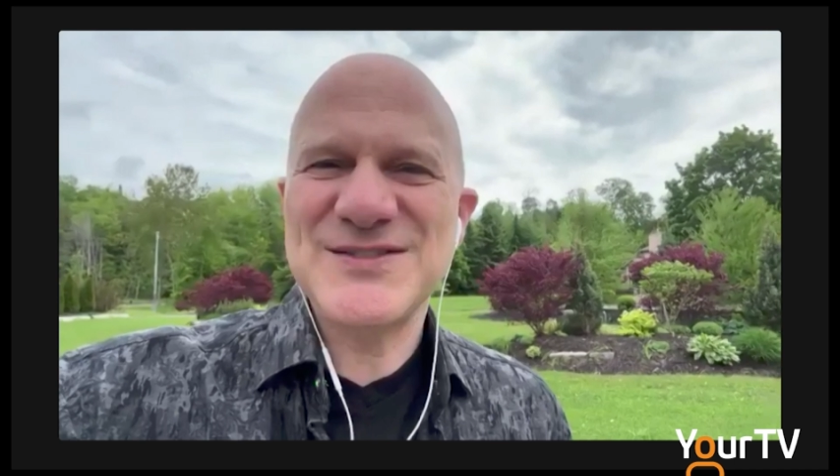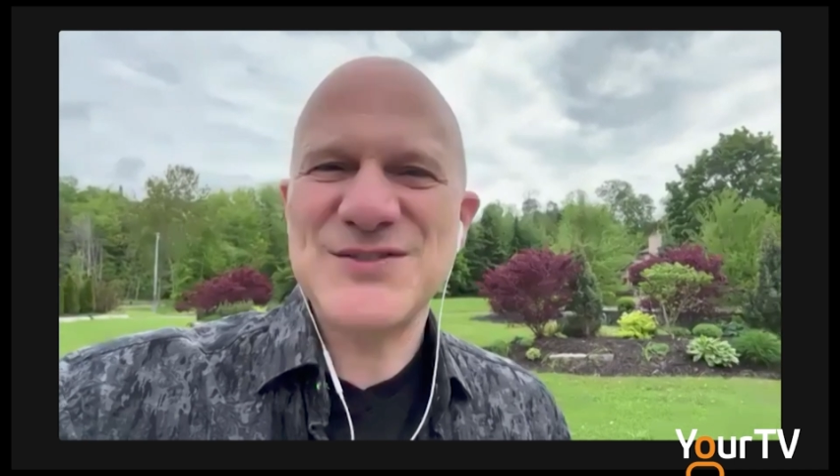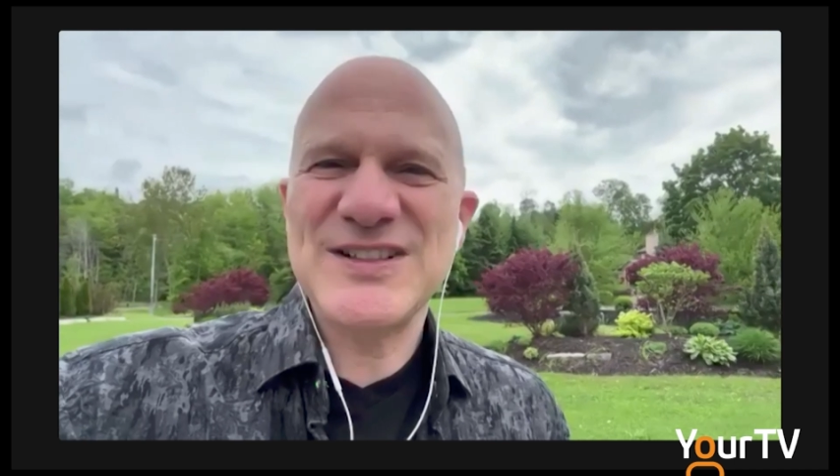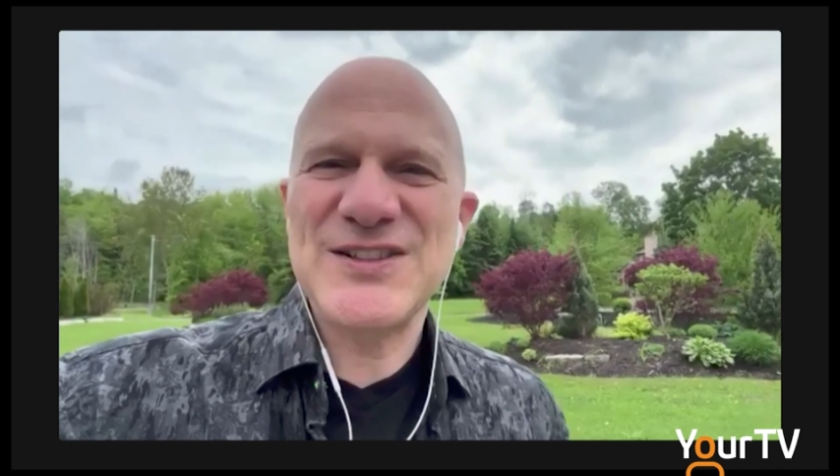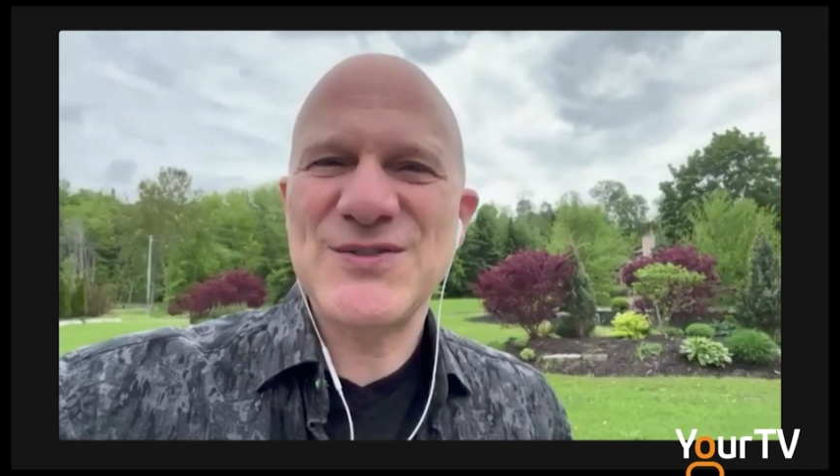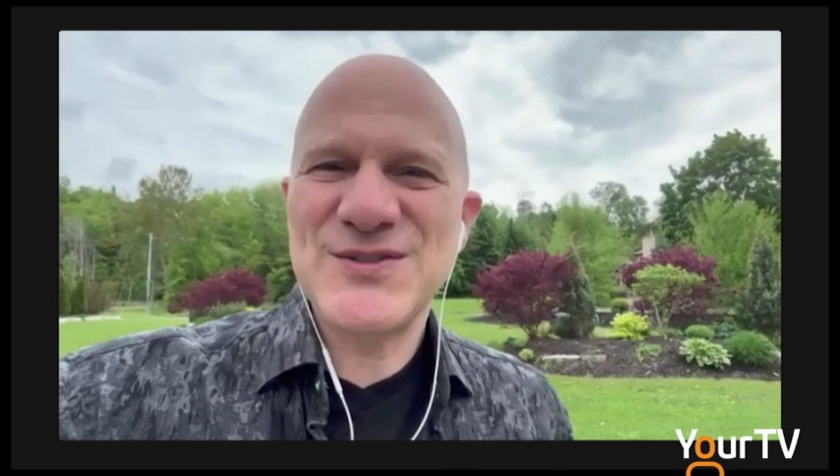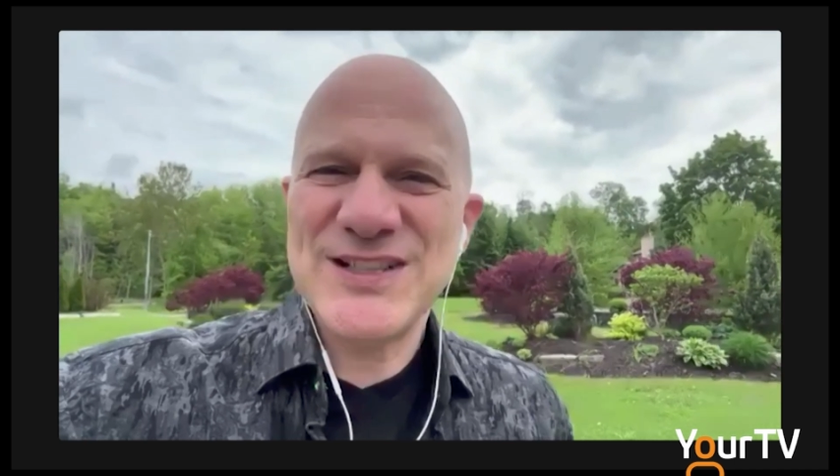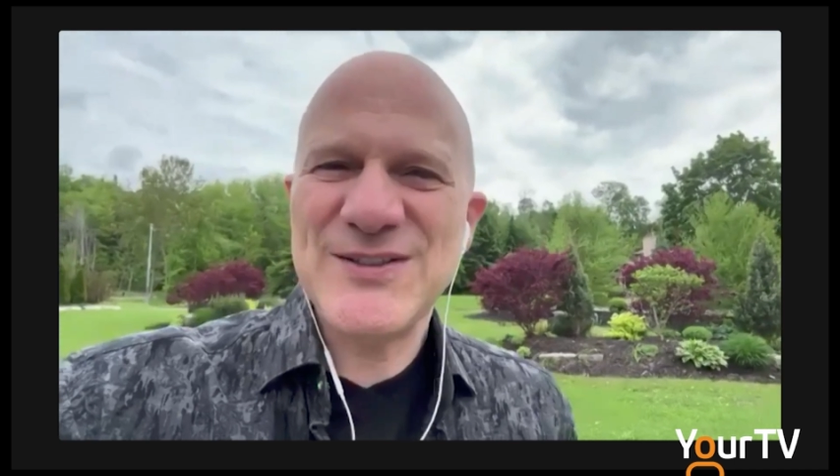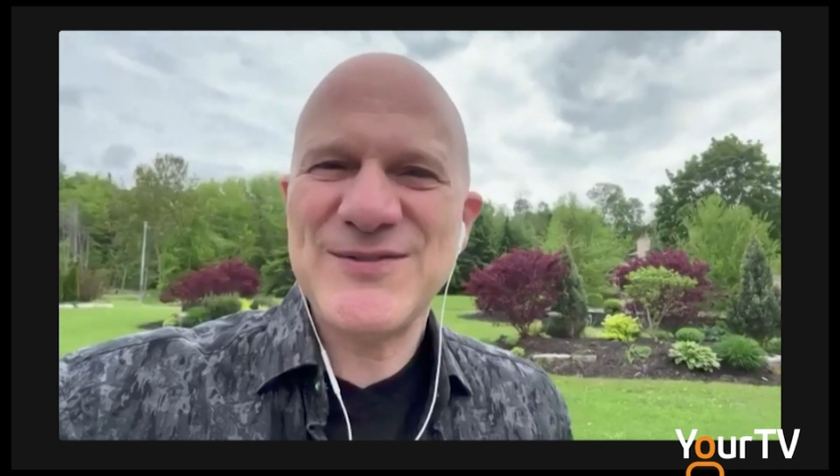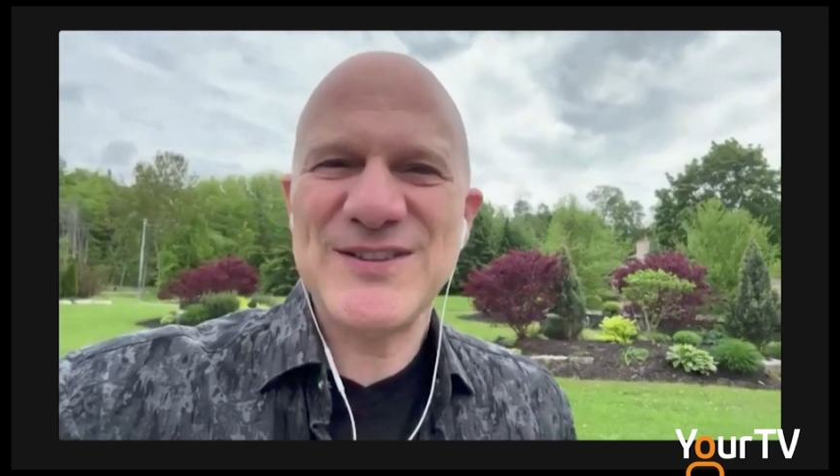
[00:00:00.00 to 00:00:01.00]
of String
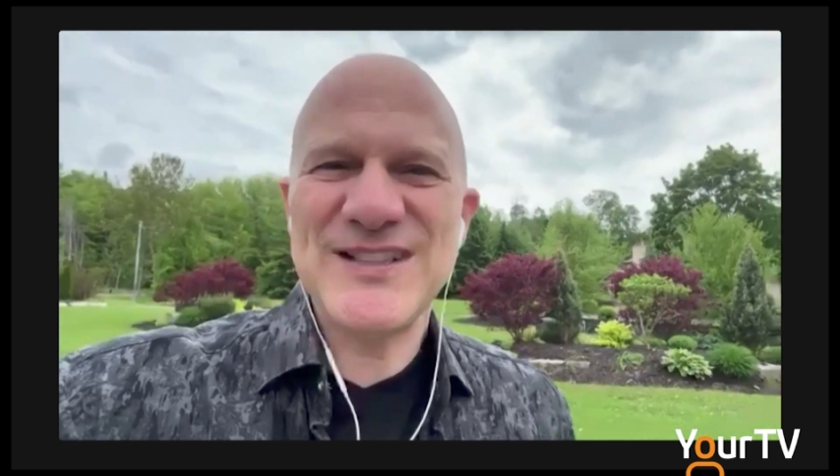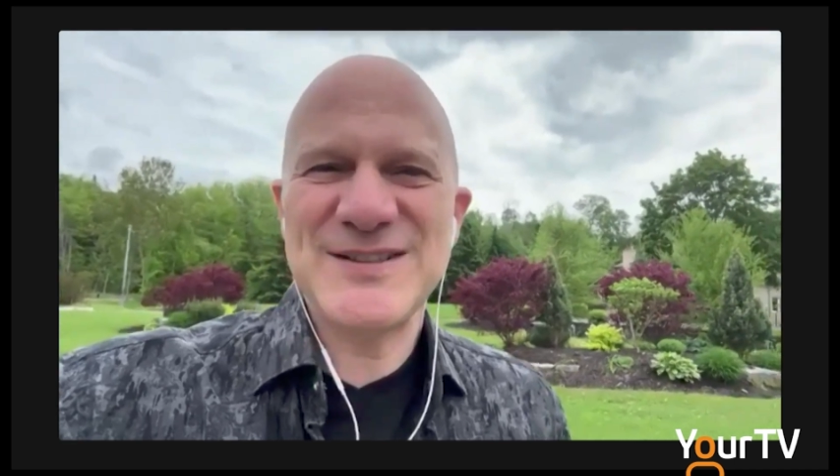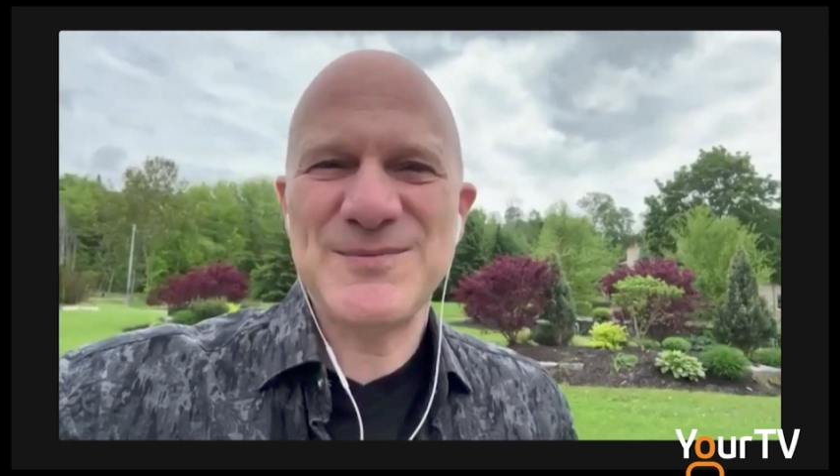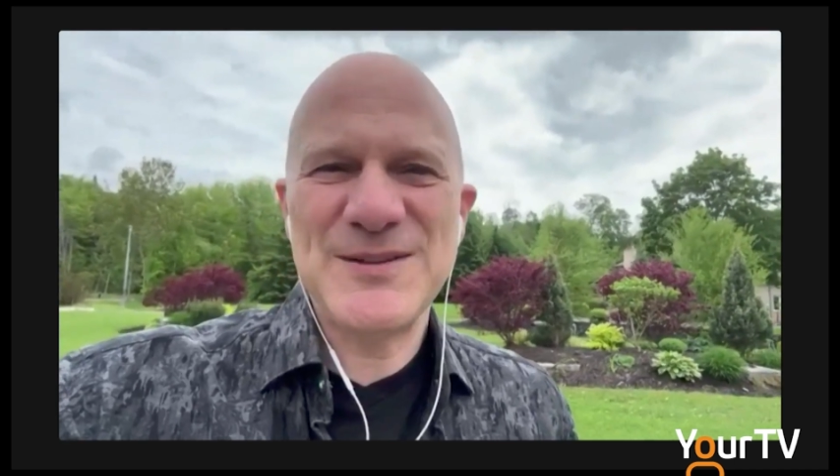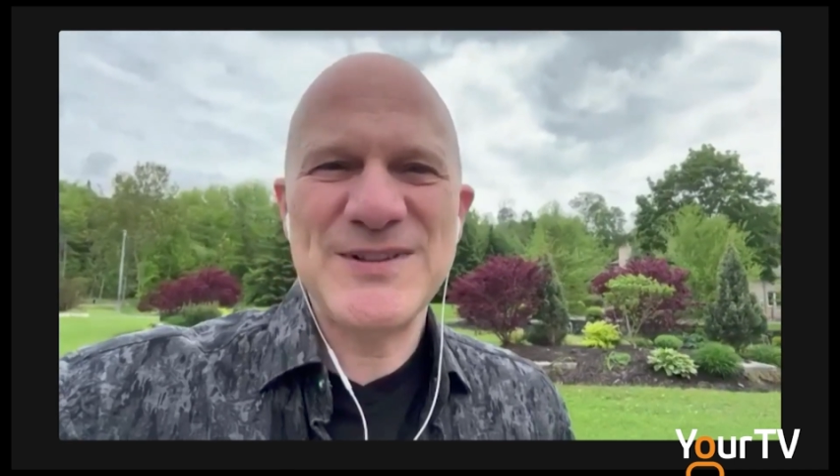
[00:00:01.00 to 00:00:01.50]
trio for this one,